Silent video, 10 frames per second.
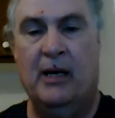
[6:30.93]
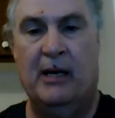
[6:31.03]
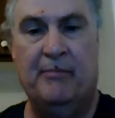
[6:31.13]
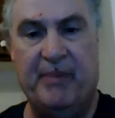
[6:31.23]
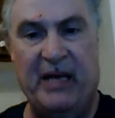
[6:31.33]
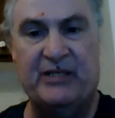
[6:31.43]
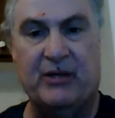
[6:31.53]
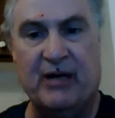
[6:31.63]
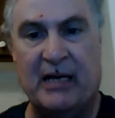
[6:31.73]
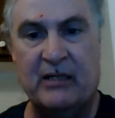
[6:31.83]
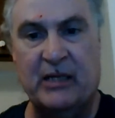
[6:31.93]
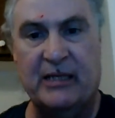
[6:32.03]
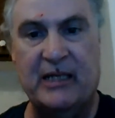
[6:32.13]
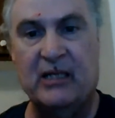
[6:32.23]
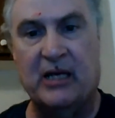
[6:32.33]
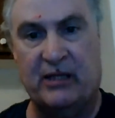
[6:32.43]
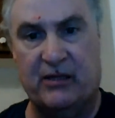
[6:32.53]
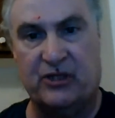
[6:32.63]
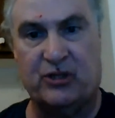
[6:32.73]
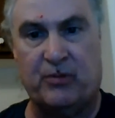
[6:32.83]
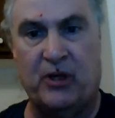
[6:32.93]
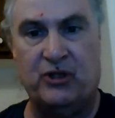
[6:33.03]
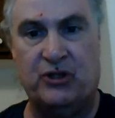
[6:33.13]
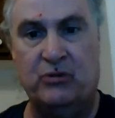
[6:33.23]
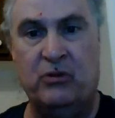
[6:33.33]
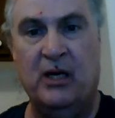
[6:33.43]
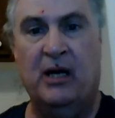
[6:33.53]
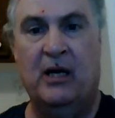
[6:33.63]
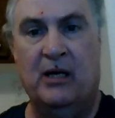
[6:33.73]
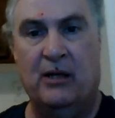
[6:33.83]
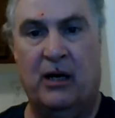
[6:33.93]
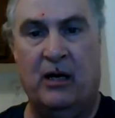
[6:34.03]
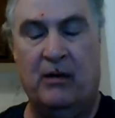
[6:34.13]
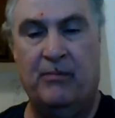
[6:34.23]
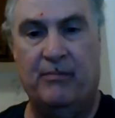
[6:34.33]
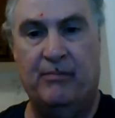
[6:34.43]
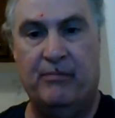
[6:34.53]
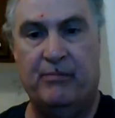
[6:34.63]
And banks are not lending like they're supposed to.